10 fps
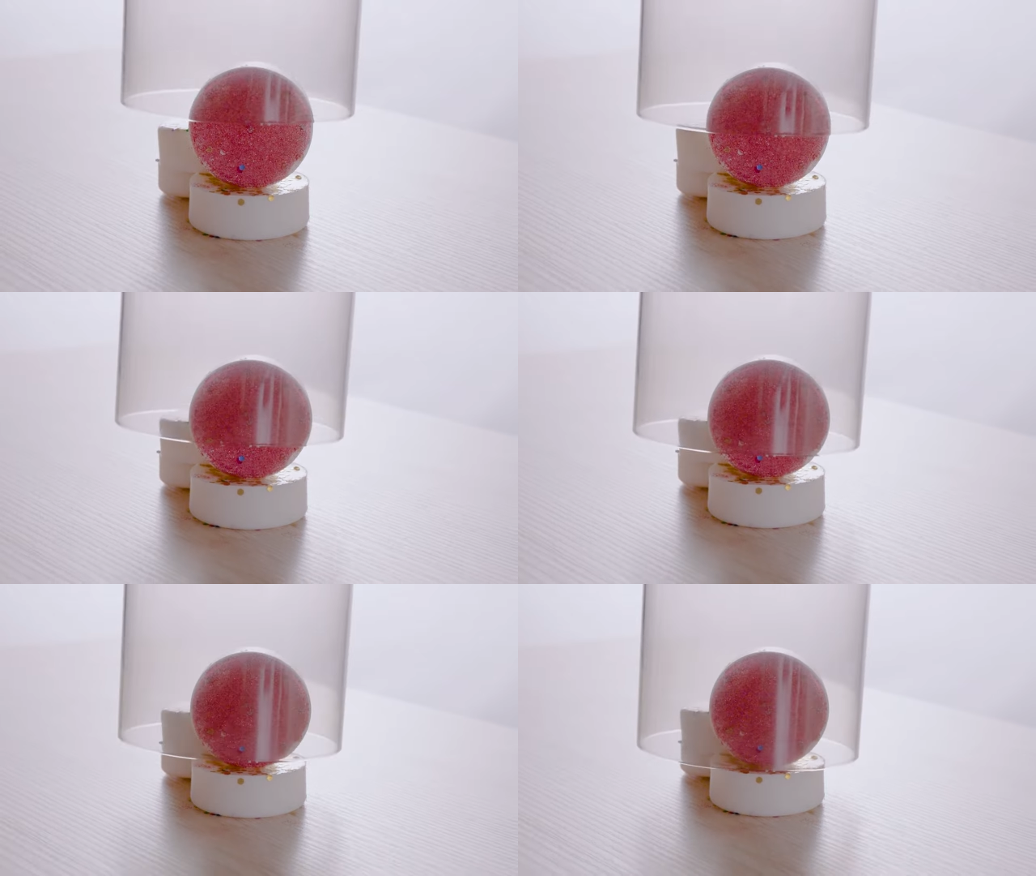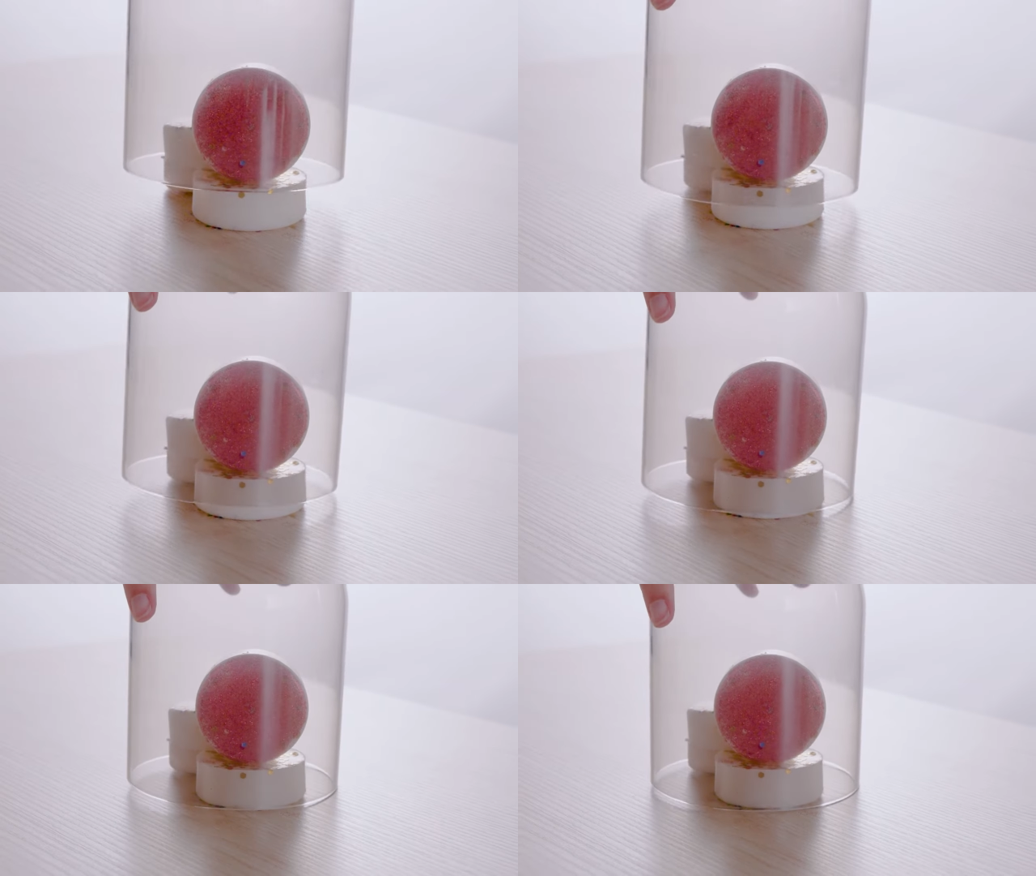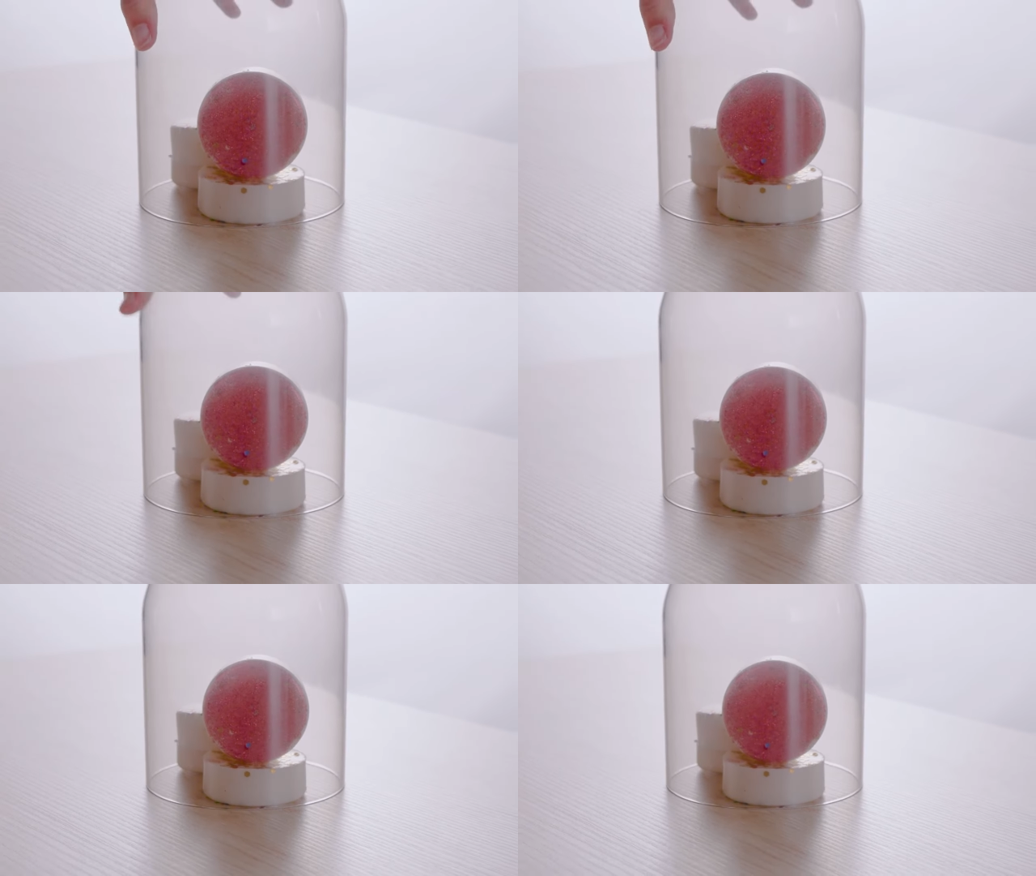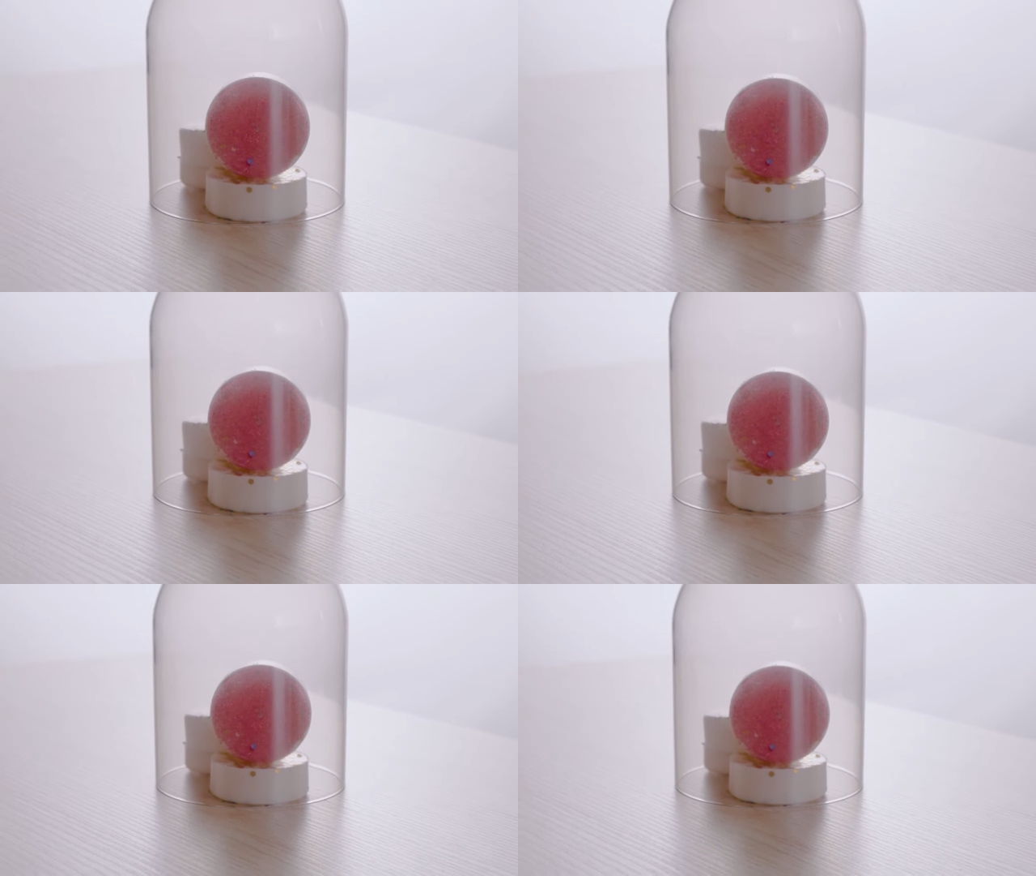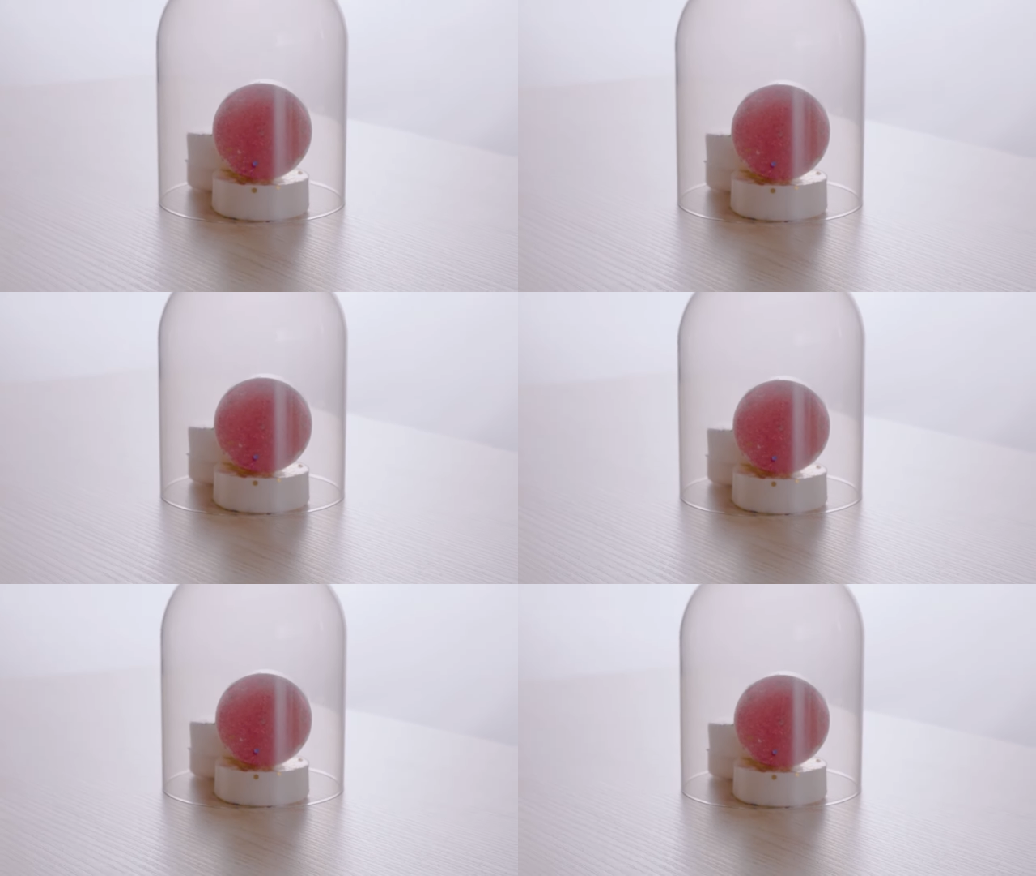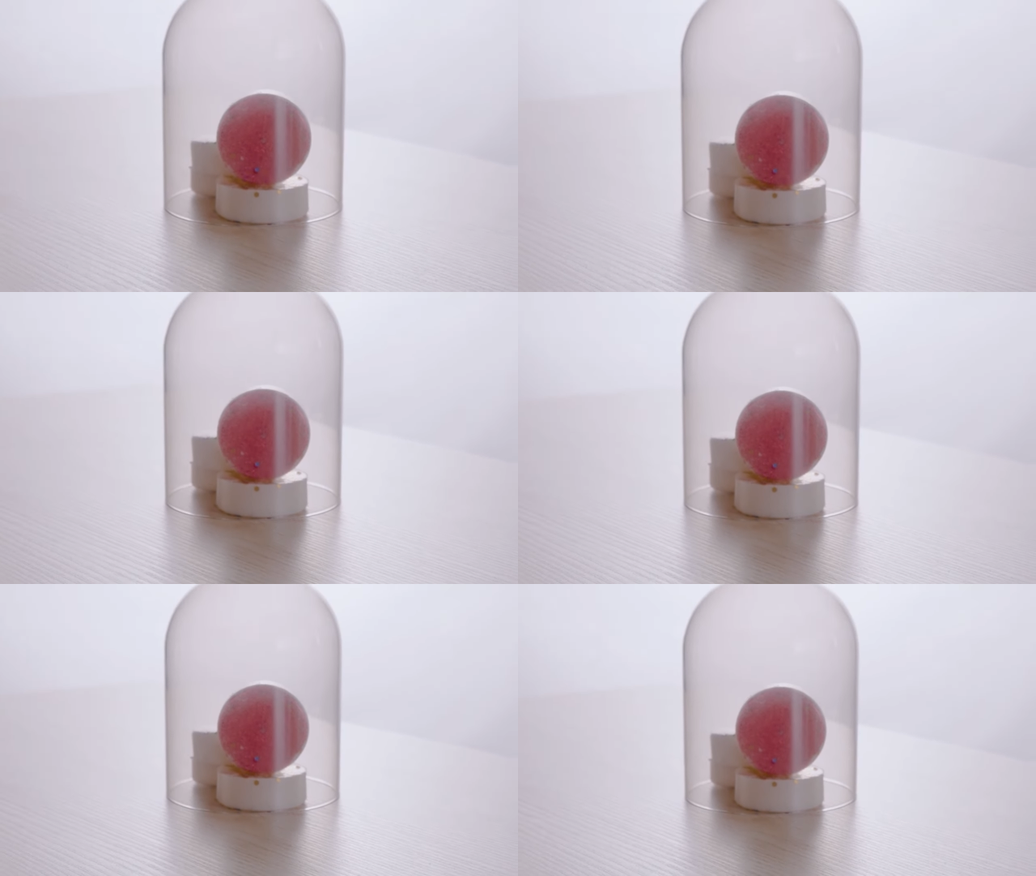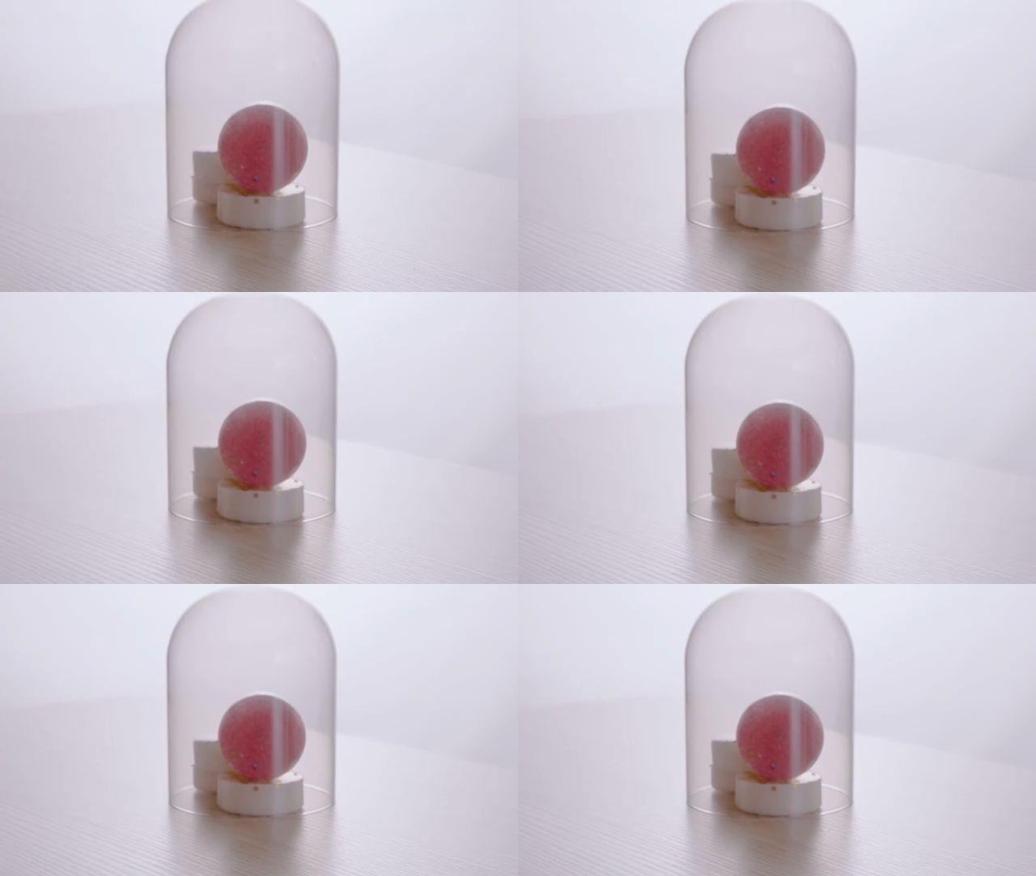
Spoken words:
No face is visible, so there are no lips to read.